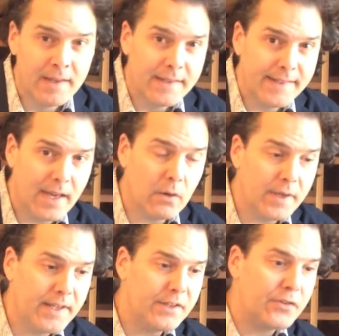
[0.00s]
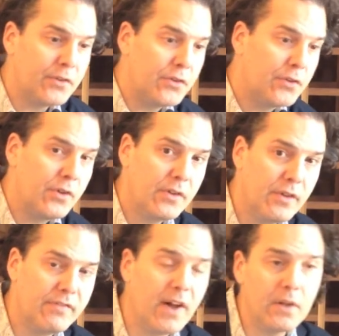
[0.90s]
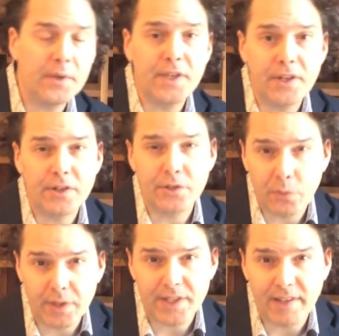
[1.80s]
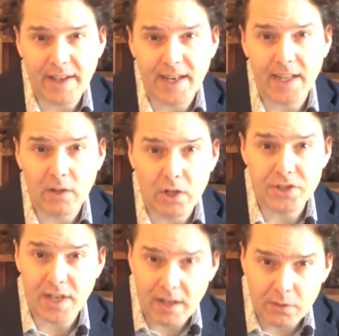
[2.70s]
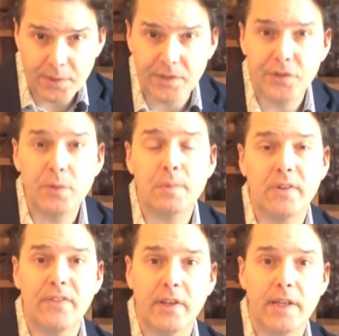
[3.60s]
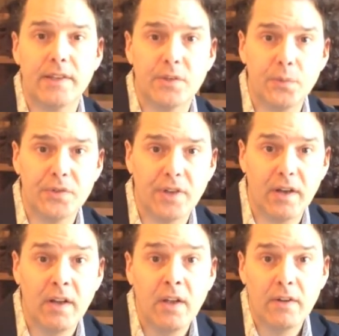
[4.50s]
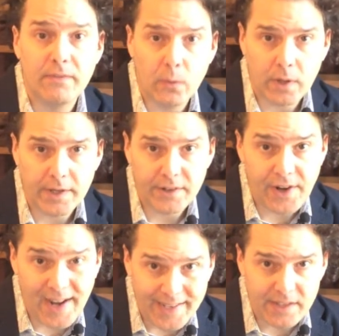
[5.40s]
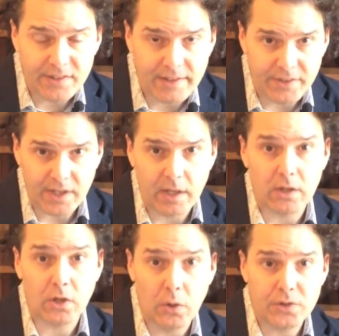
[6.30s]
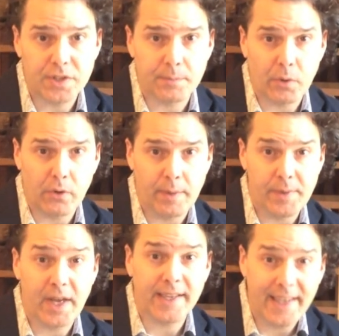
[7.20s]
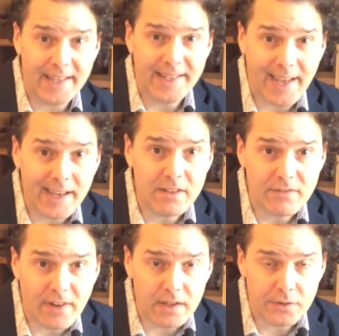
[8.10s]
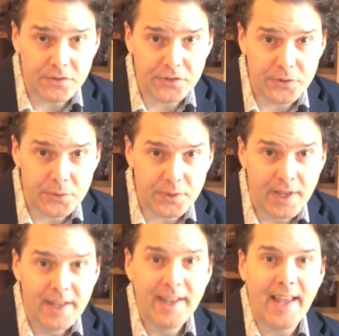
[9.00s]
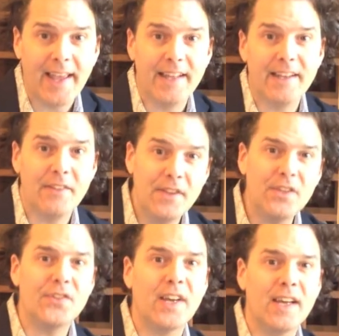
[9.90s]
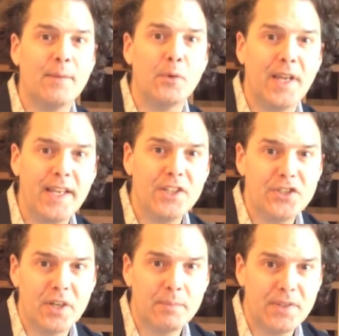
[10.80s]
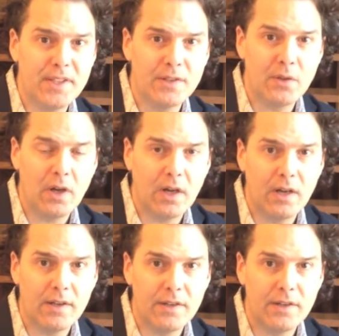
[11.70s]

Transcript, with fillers: Now, in the following year, in 2010, I launched Halloween Super Affiliate. This was a $497 coaching program. Again, Aidan followed suit. And this time, when Aidan jumped in uh,